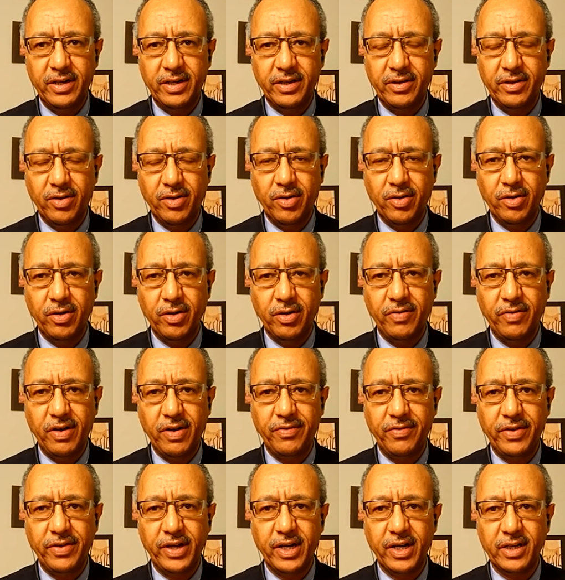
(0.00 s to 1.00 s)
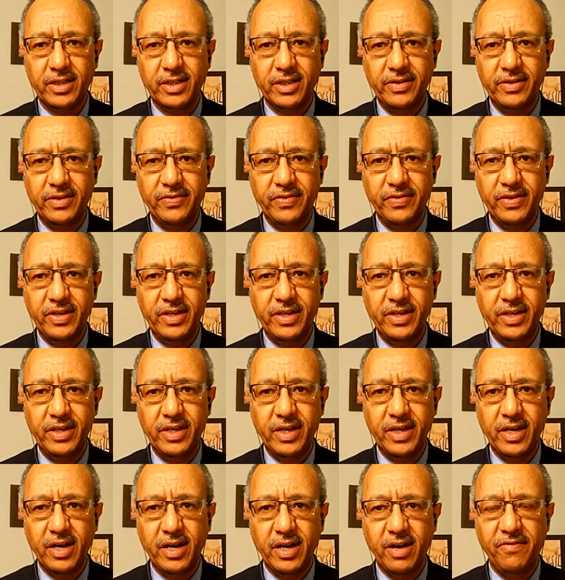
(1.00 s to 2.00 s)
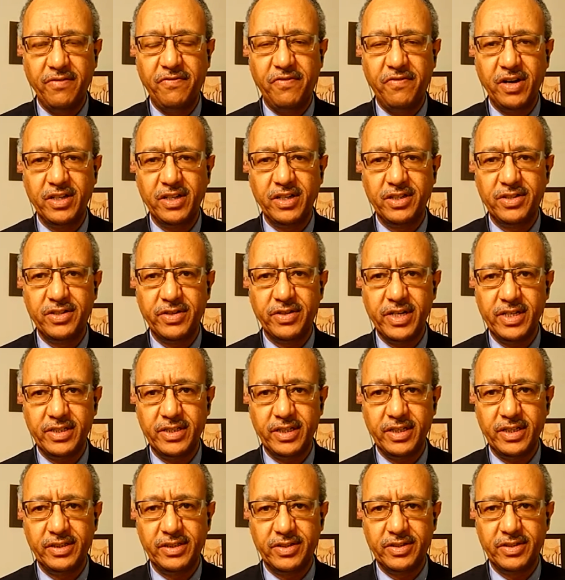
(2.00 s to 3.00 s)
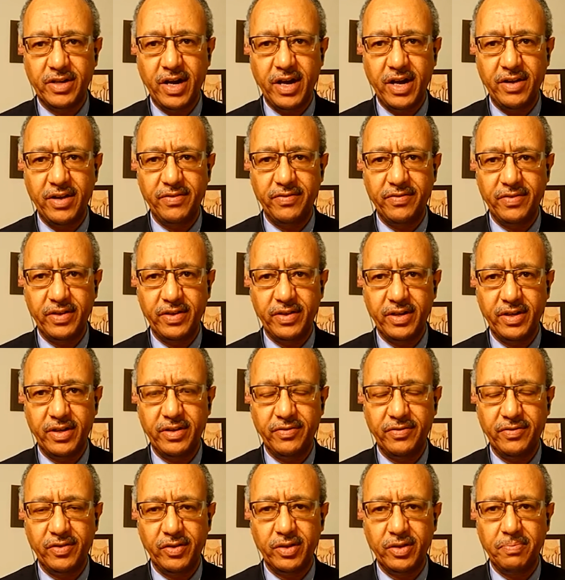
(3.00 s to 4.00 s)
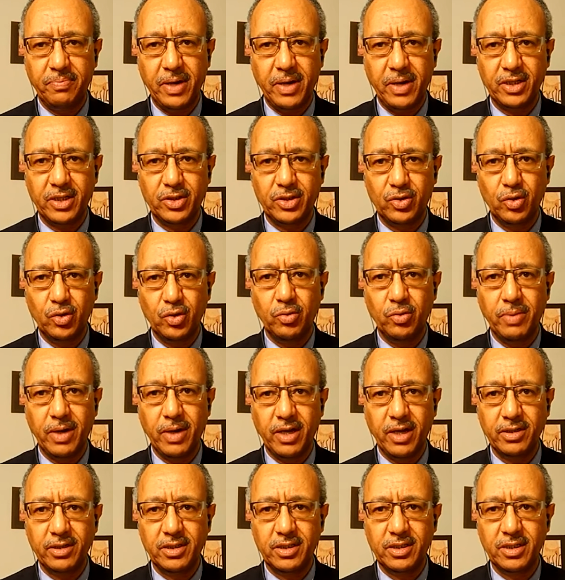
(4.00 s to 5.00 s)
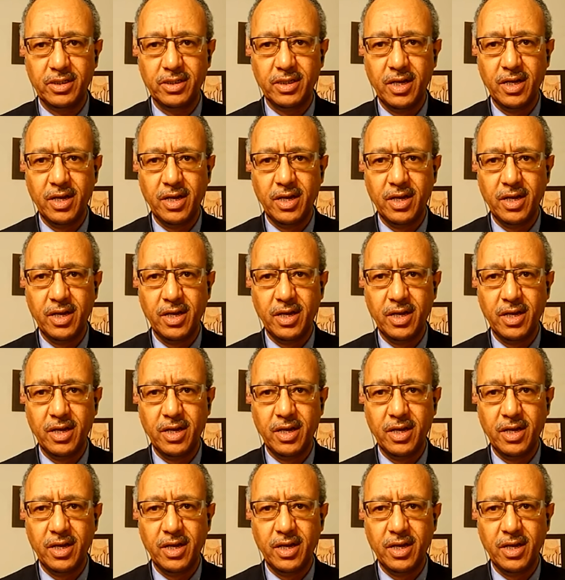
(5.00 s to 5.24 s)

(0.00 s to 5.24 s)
at the Horn of Africa TV a fundraising drive for the past 2 months.